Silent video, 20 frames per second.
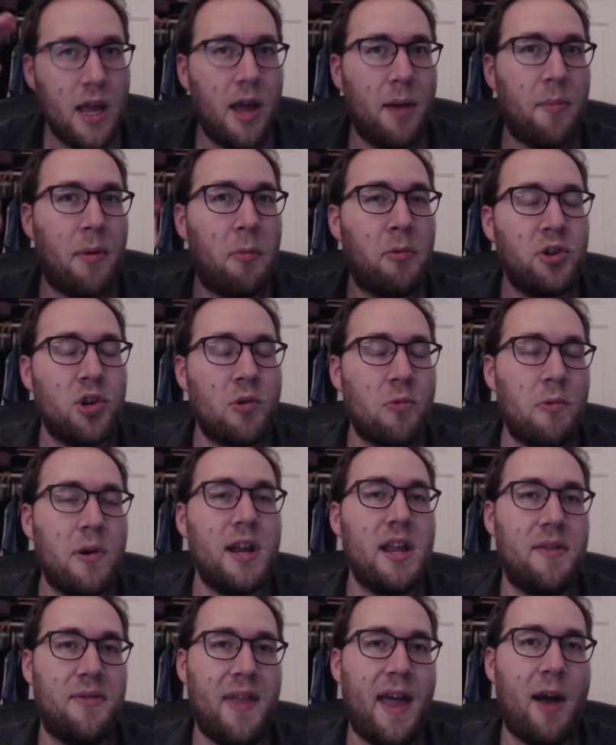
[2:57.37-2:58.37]
but when you read
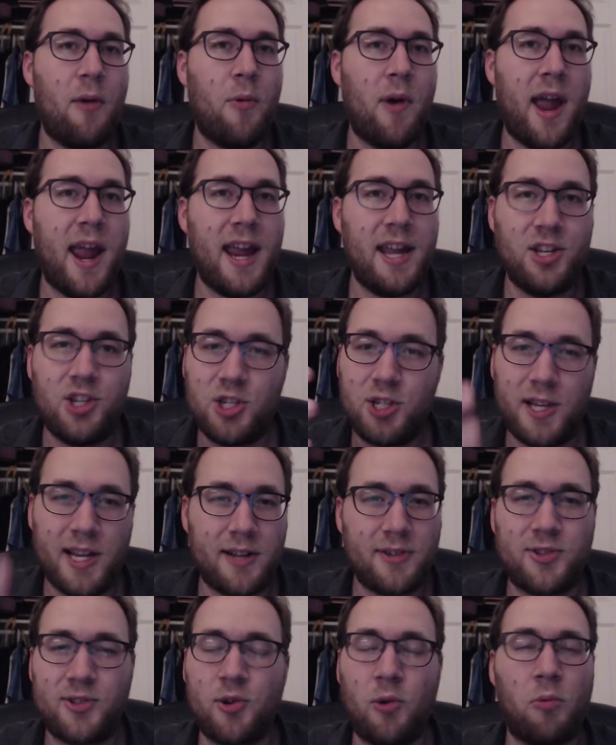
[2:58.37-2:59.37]
it that way, it just
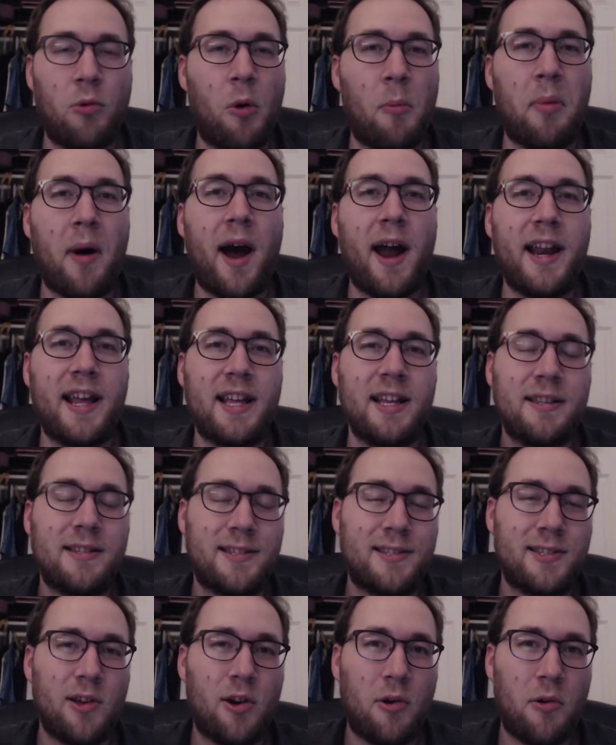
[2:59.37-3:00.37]
sounds so robotic and
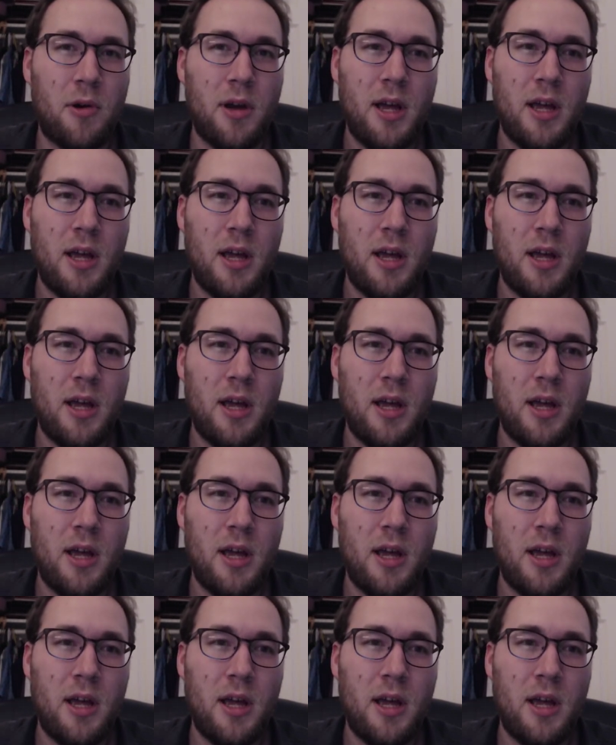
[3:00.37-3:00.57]
so